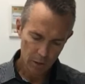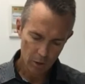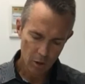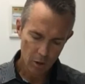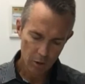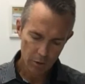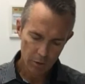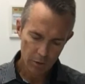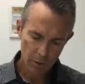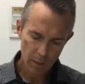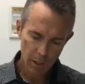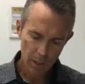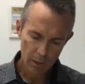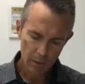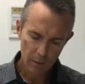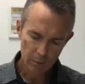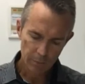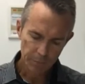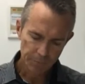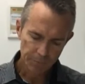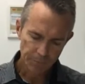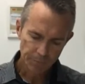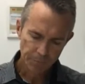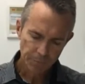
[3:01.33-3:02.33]
contact
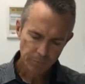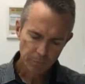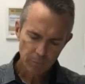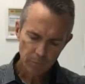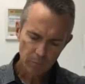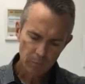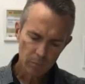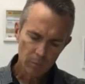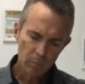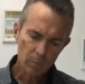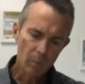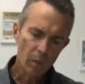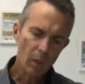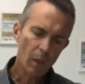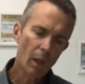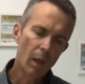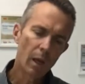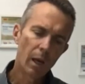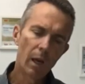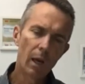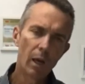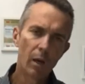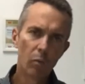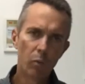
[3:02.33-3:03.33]

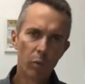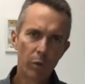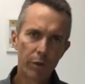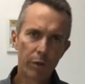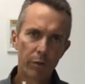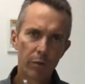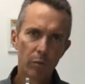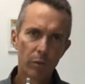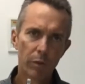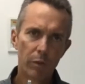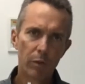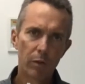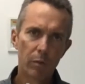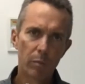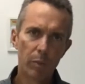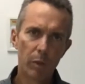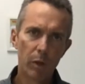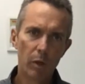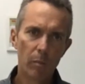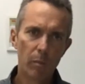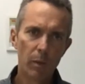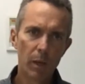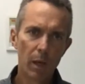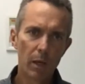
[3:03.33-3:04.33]
with the
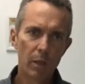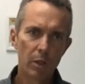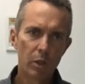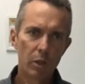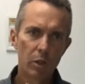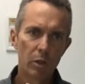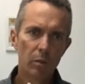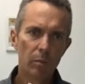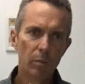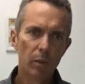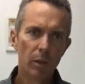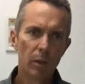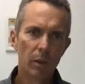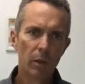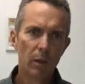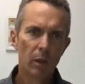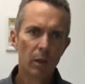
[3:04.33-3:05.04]
permeate tube.